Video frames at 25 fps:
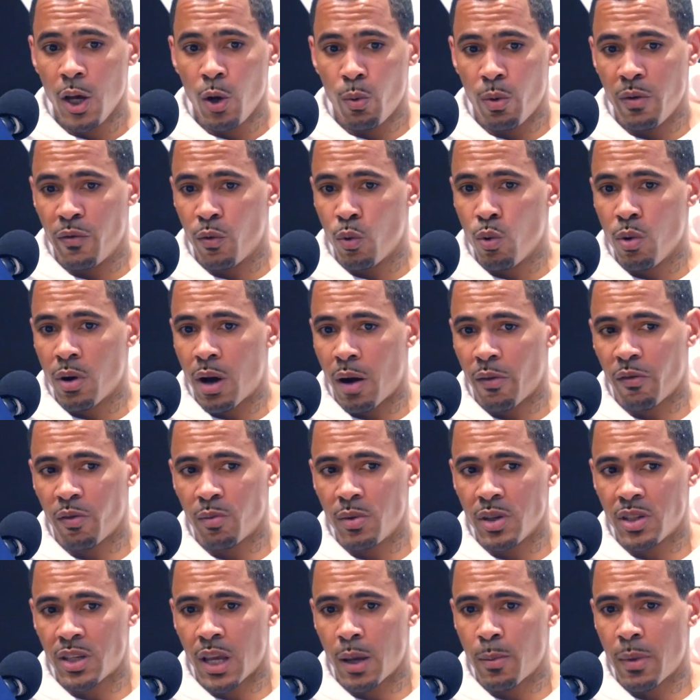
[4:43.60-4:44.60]
We've all come from
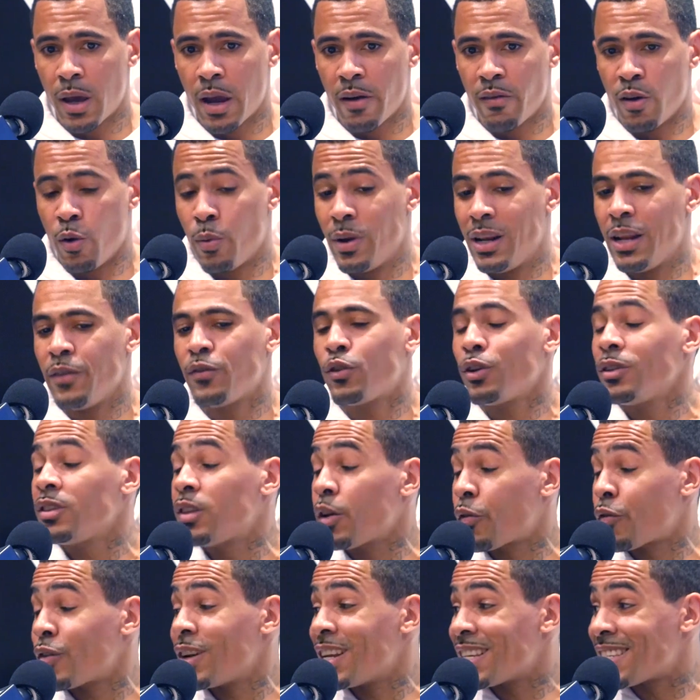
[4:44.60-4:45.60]
the same area. We lived on
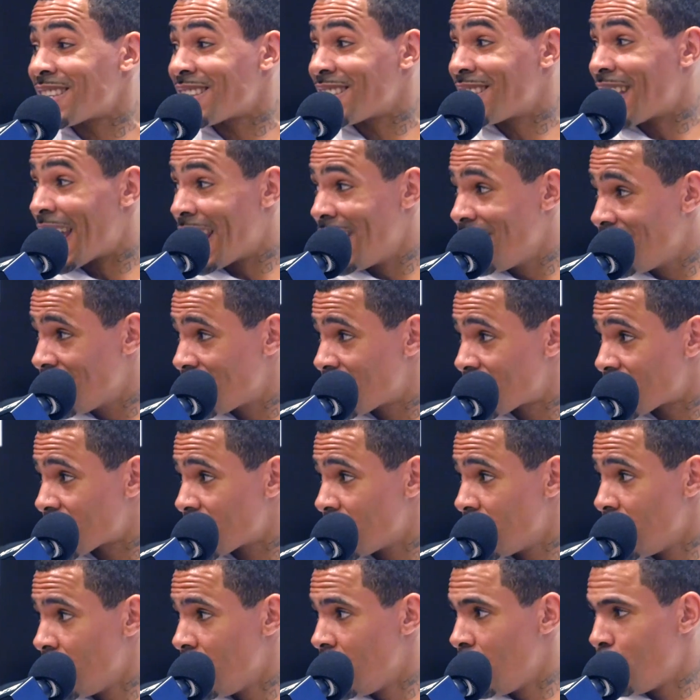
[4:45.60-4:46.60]
different estates,
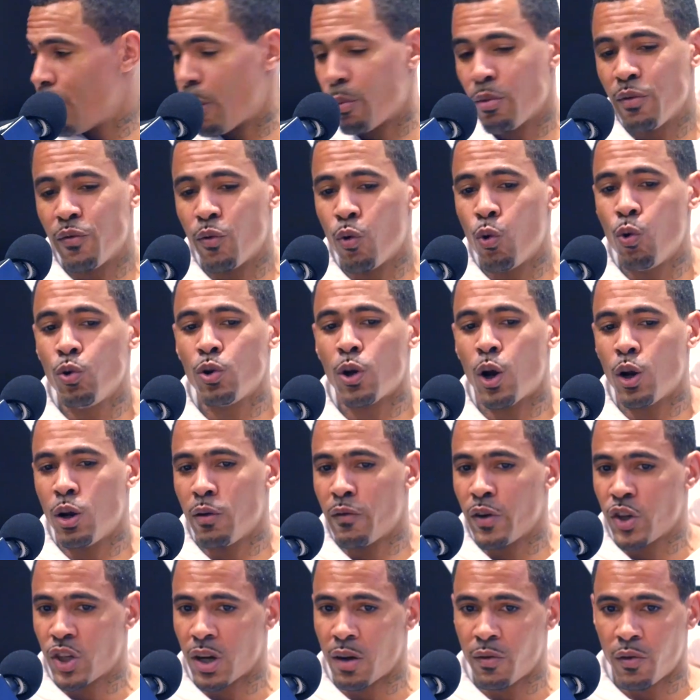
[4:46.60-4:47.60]
but we've all known of
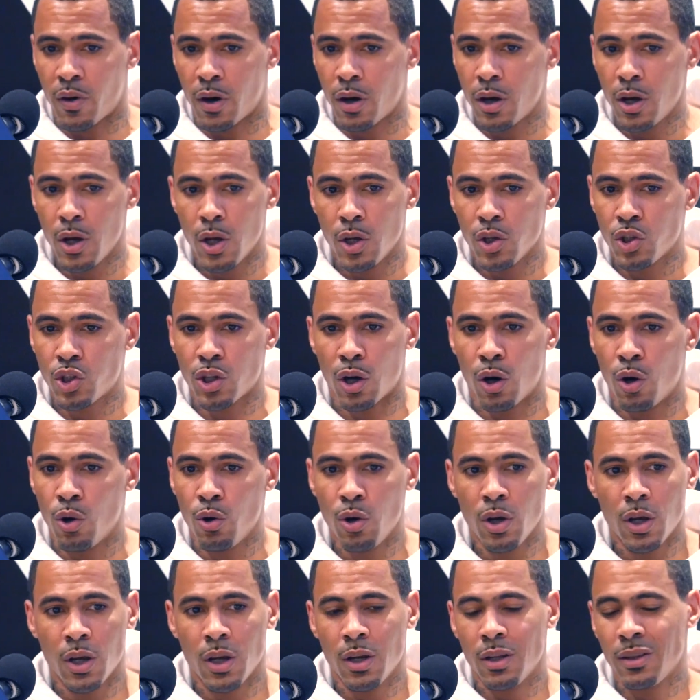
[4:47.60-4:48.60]
each other.
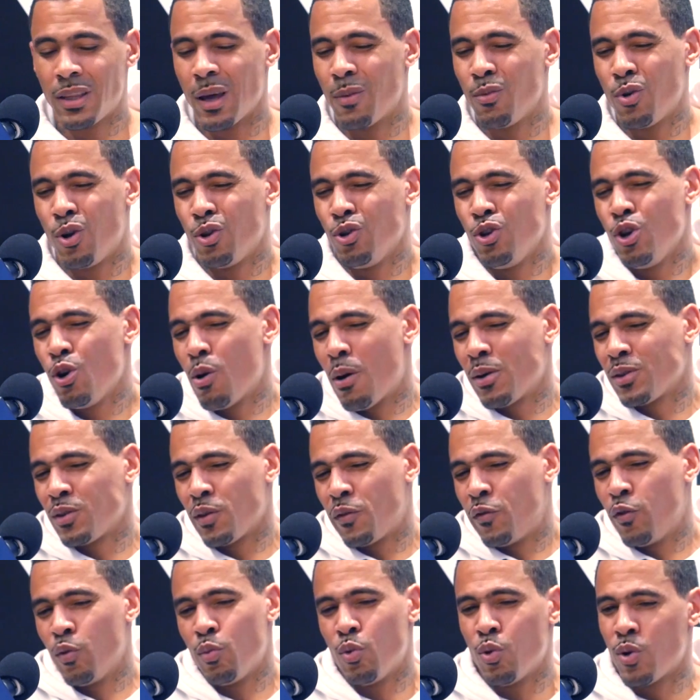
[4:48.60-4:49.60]
So them lot knew I was a
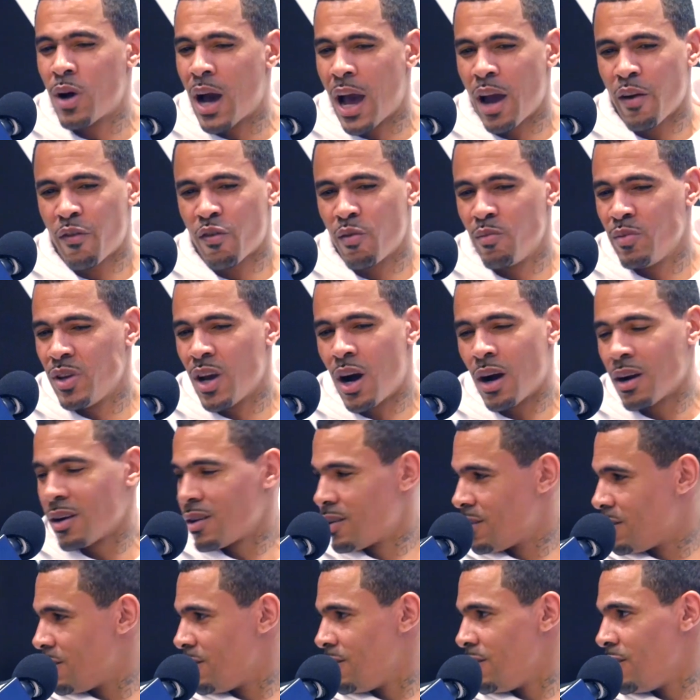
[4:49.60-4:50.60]
football guy from young.
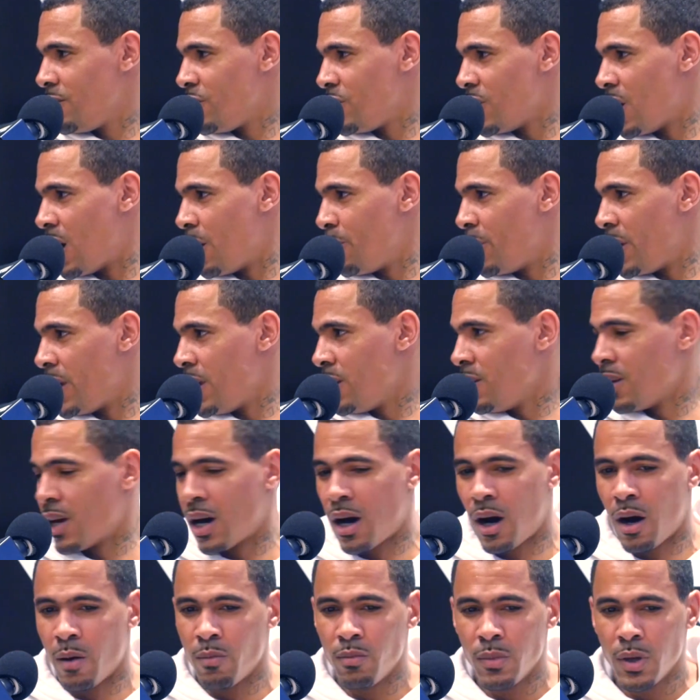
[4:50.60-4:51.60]
Do you know what I mean?
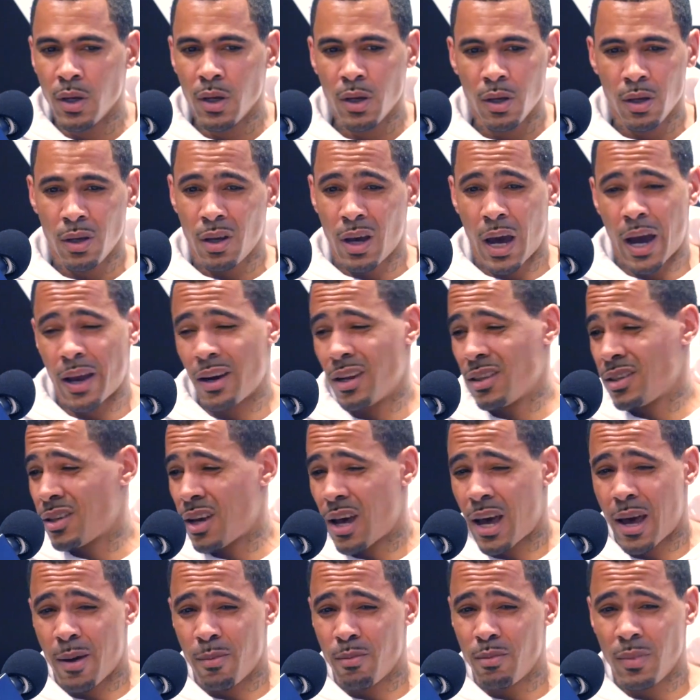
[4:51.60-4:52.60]
At the
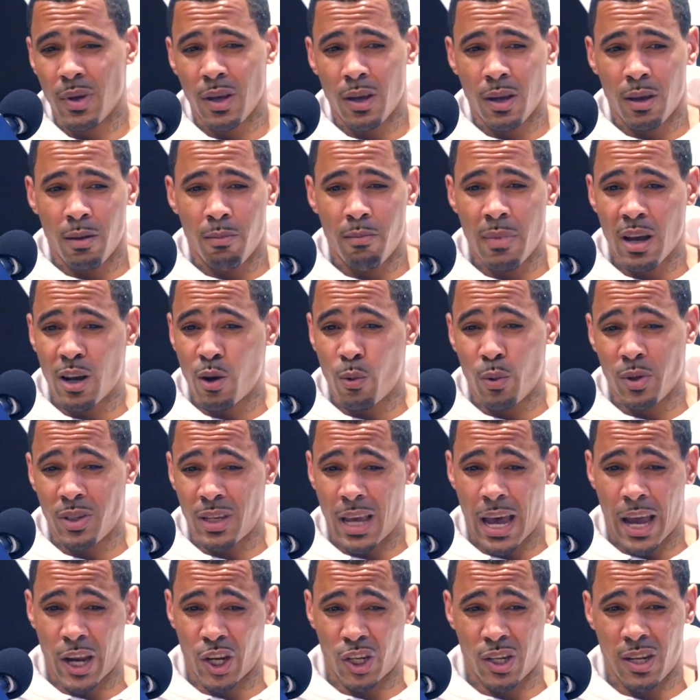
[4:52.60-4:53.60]
time, Mega was
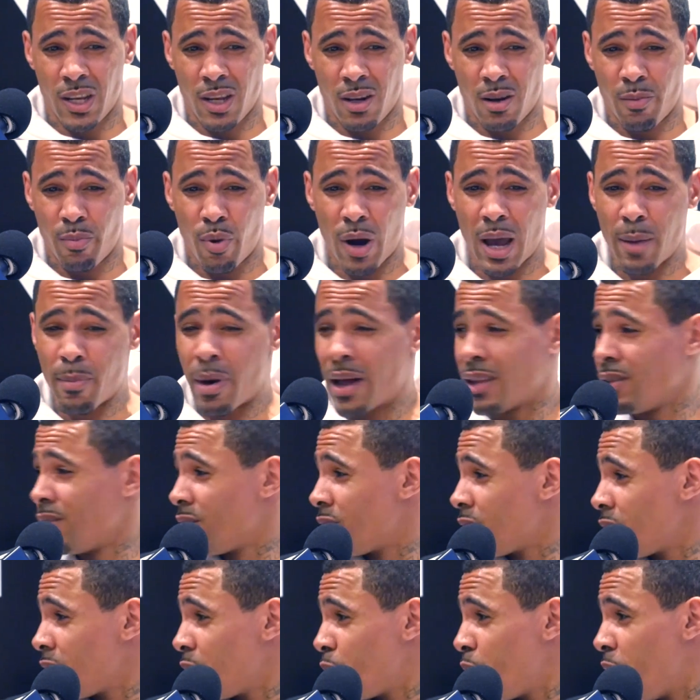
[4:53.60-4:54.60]
actually in a boy band
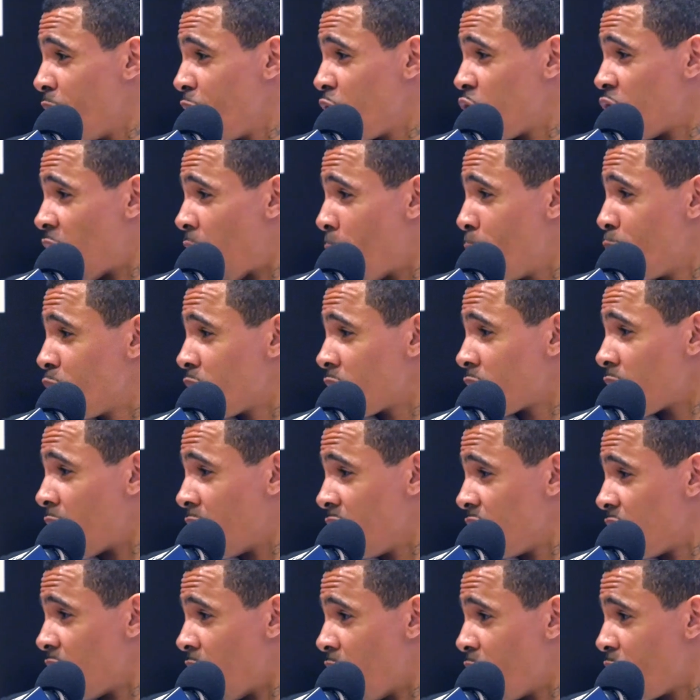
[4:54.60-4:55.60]
with Shabs
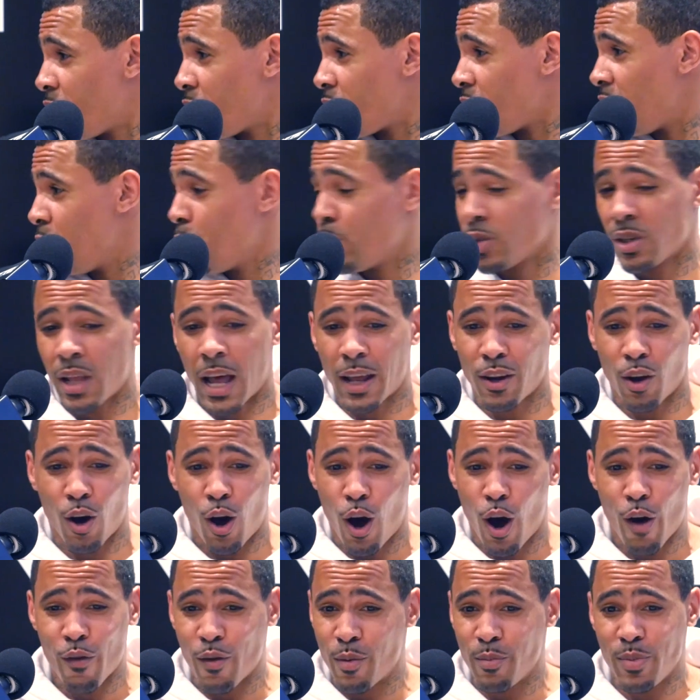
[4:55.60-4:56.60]
and Seth. He was like the
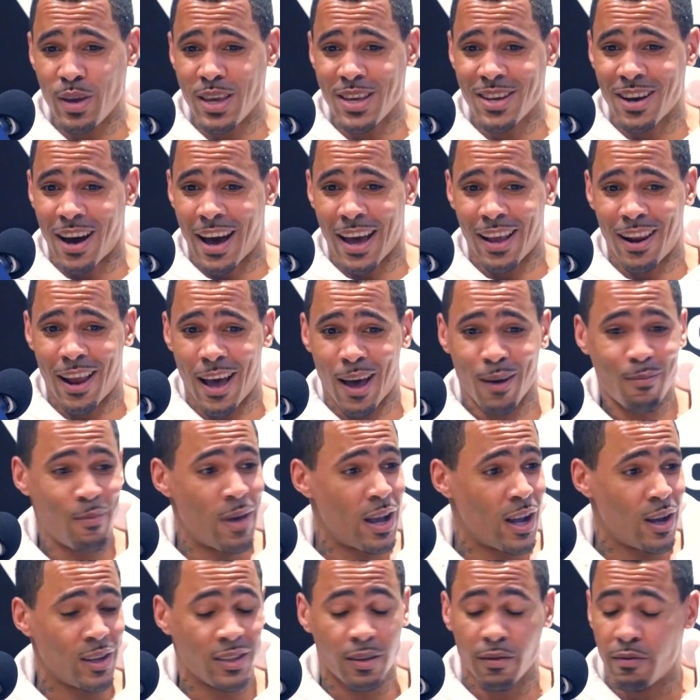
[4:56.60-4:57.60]
R&B guy. Like,
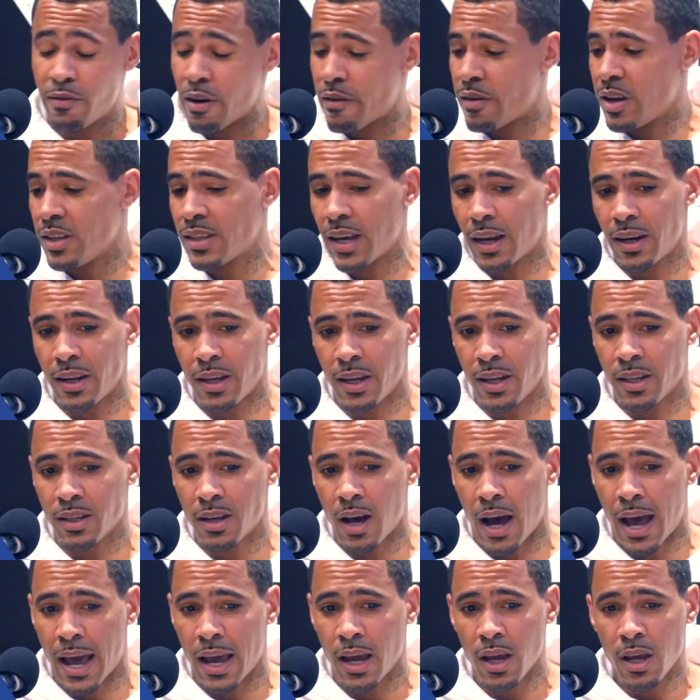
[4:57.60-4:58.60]
Mega's a very talented
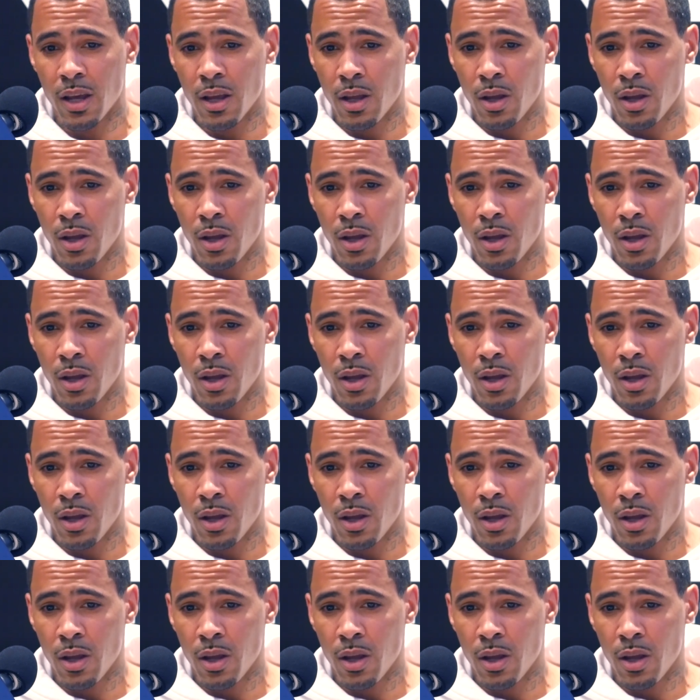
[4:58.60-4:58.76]
guy.